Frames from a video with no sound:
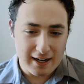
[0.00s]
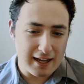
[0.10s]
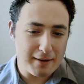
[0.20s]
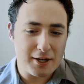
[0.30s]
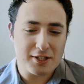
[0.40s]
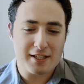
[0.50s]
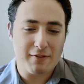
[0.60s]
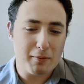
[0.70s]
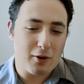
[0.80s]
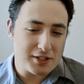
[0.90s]
And animation's
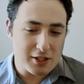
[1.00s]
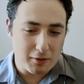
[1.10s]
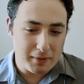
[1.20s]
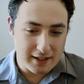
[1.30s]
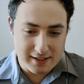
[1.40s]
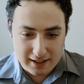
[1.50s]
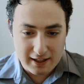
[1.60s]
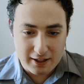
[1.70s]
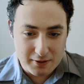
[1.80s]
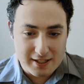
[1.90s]
even more so because,
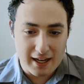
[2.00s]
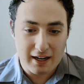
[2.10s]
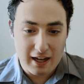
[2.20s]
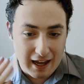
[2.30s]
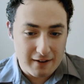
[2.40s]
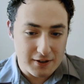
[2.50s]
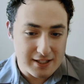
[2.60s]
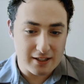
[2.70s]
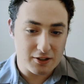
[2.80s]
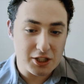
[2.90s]
like you said, every
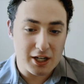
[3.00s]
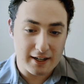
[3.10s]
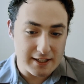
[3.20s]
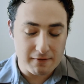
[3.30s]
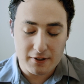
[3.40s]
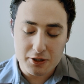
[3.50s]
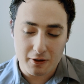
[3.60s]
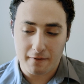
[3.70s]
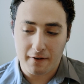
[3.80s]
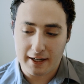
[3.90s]
single shot is
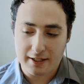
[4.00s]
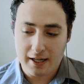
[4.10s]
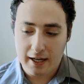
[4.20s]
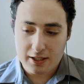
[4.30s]
visual effects.